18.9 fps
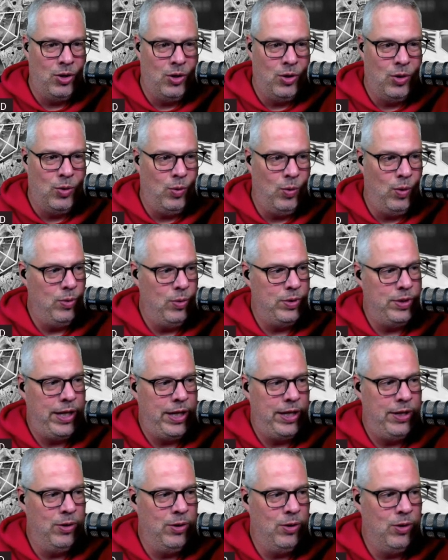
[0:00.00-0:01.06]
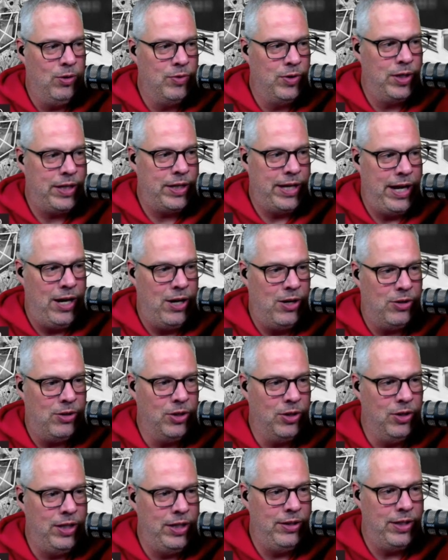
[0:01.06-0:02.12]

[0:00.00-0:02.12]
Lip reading: rotated over to Calgary that